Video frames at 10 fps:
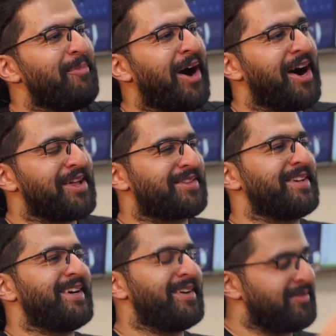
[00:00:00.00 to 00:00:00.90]
But
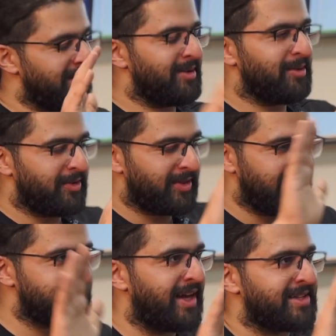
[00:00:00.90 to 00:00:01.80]

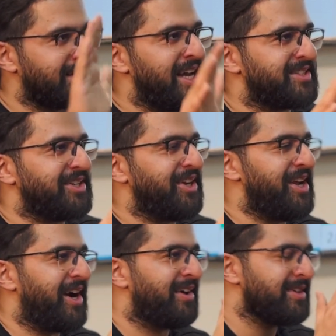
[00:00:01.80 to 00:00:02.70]
it's not the case
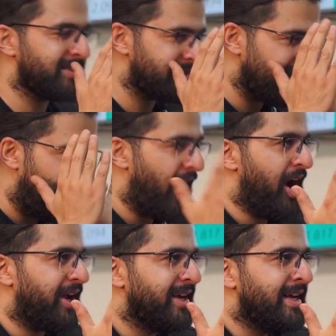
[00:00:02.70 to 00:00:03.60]
here. It's AI.